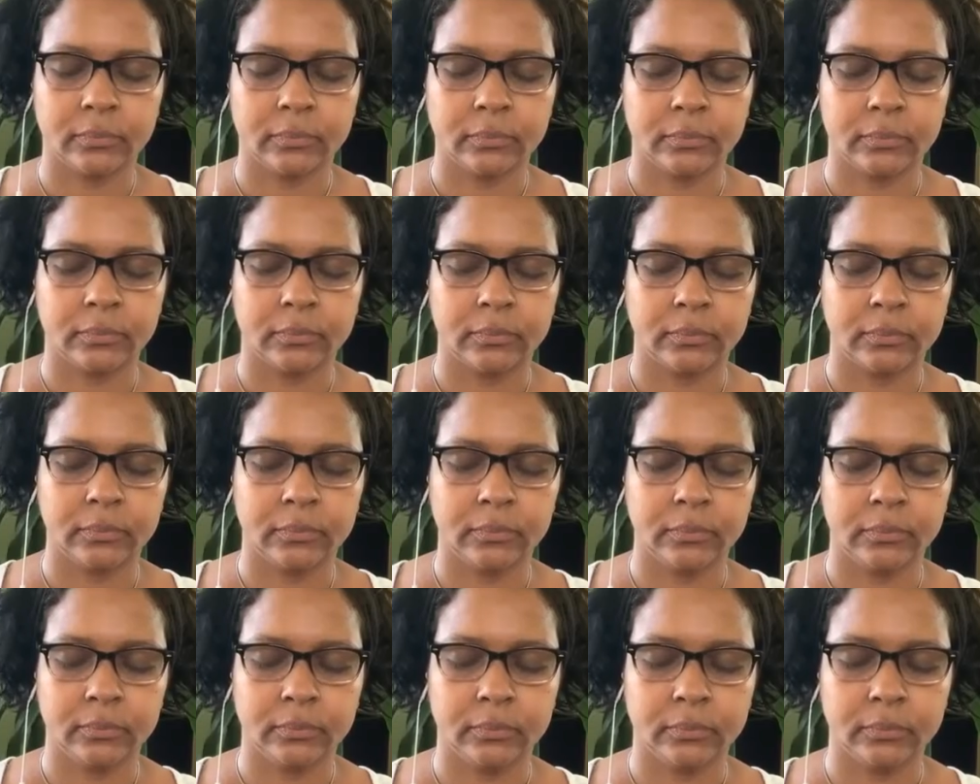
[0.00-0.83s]

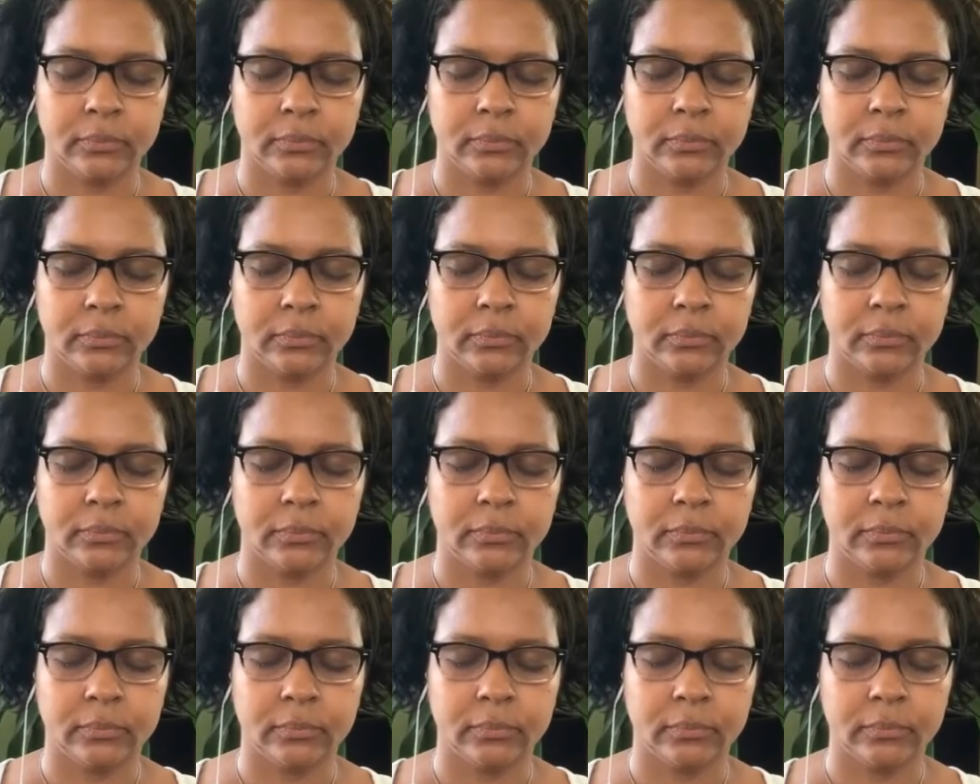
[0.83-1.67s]

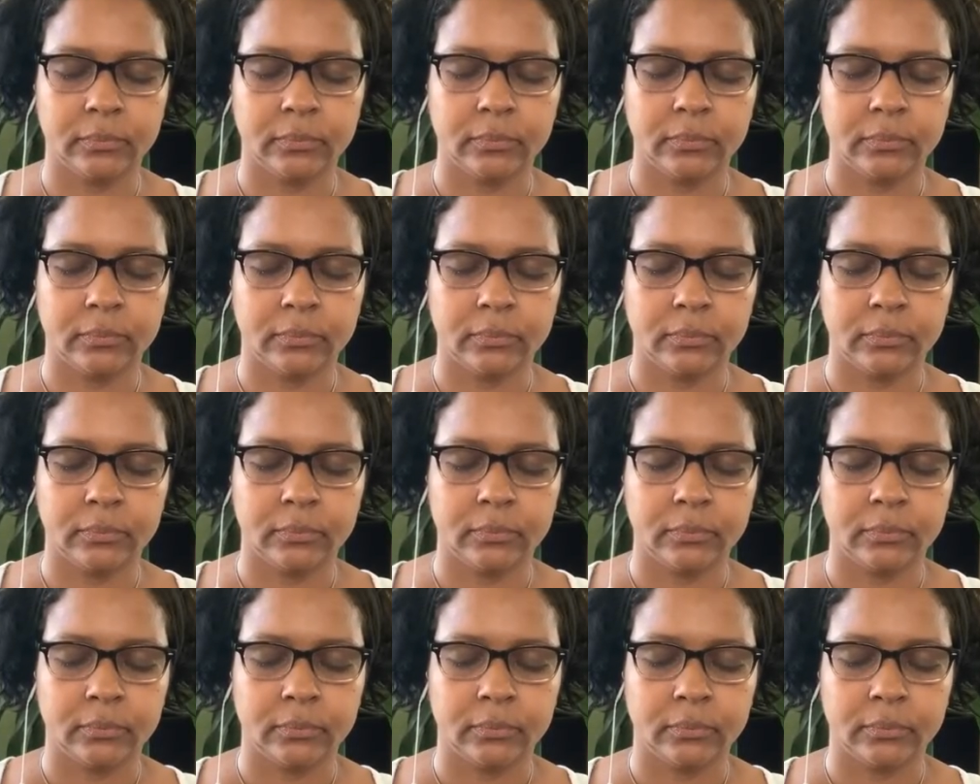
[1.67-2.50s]

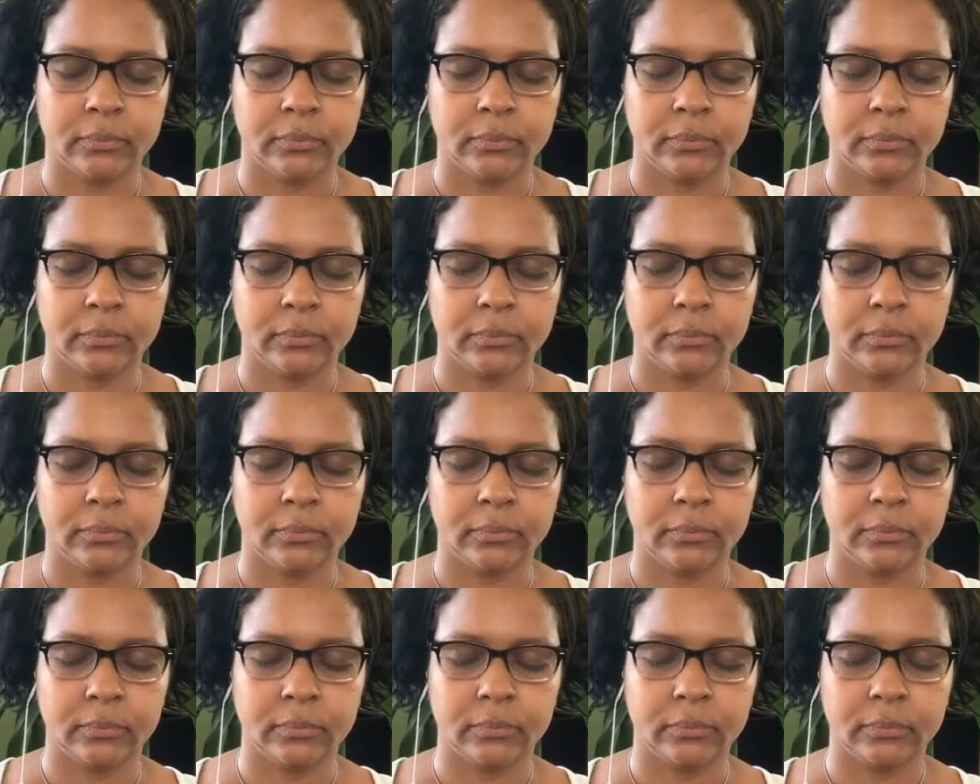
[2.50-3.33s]

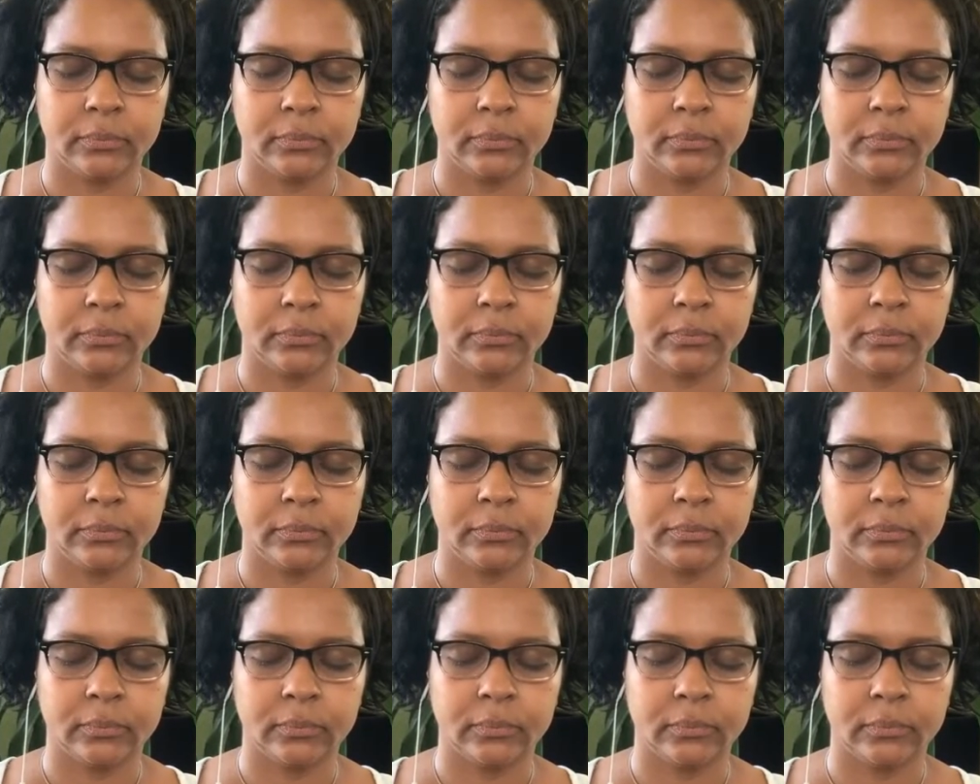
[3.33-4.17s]

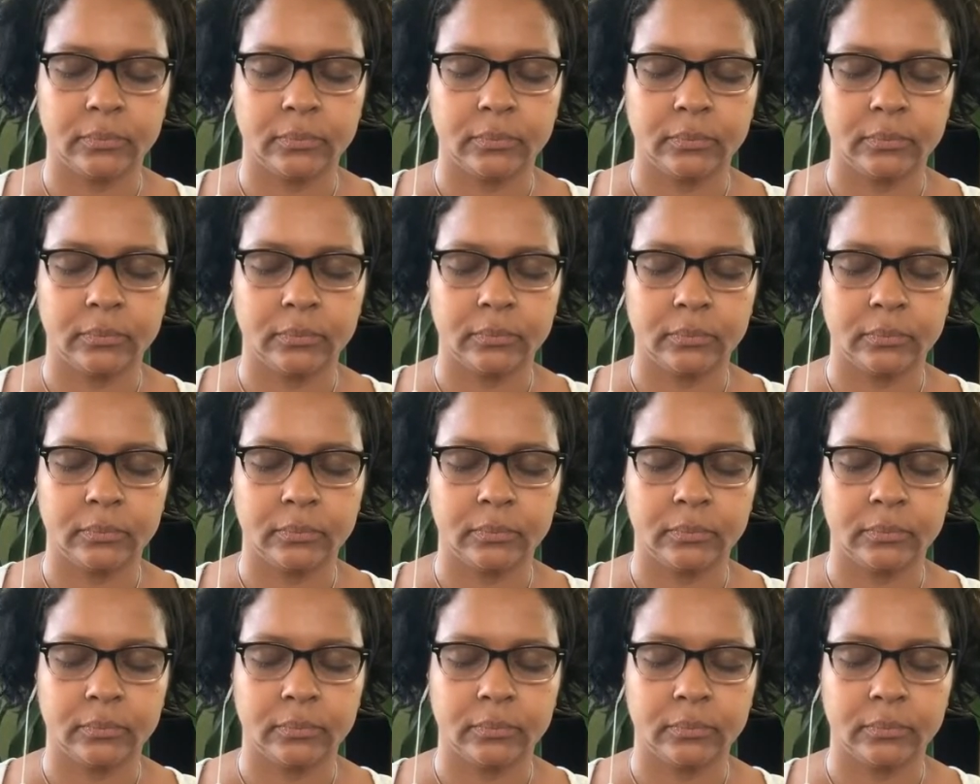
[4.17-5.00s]

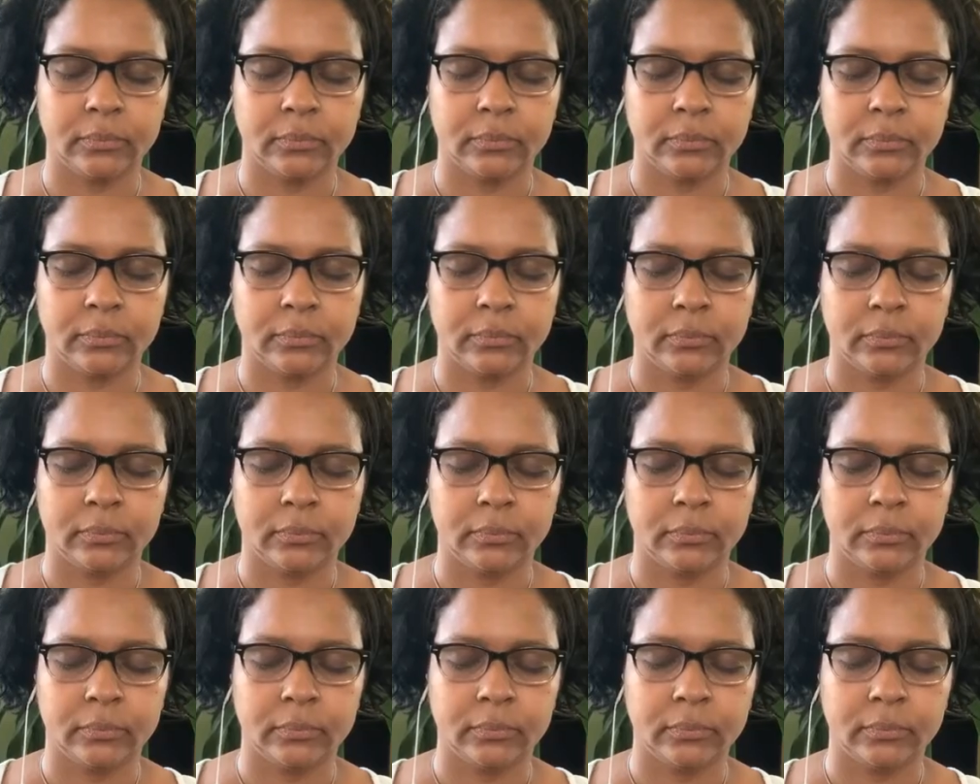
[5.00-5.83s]

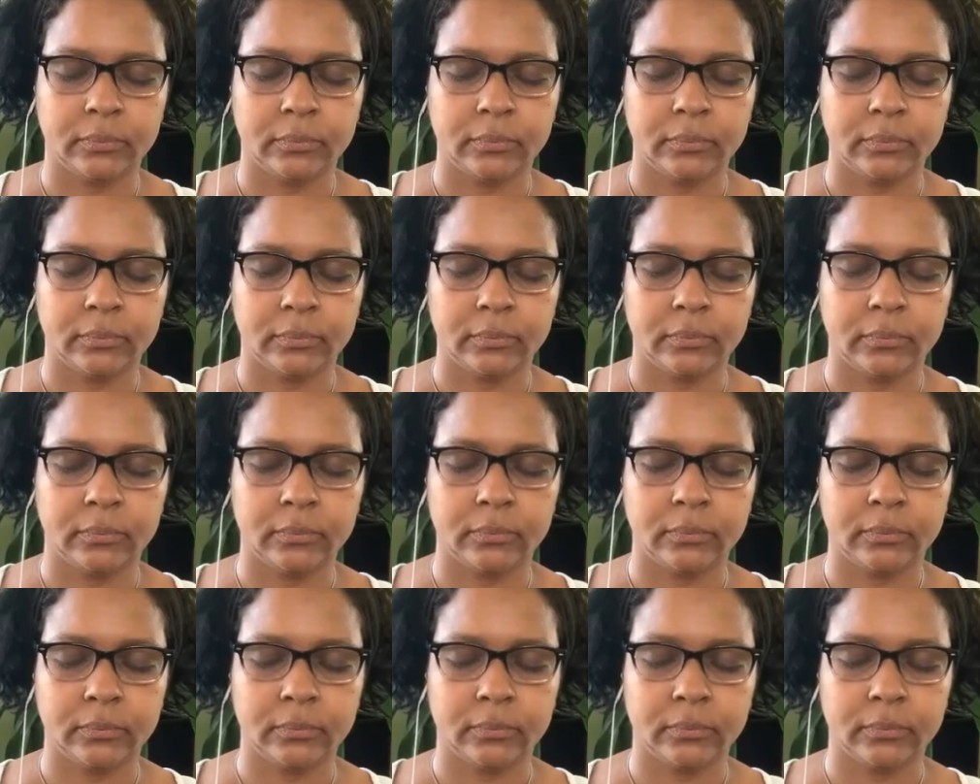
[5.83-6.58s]
(silence)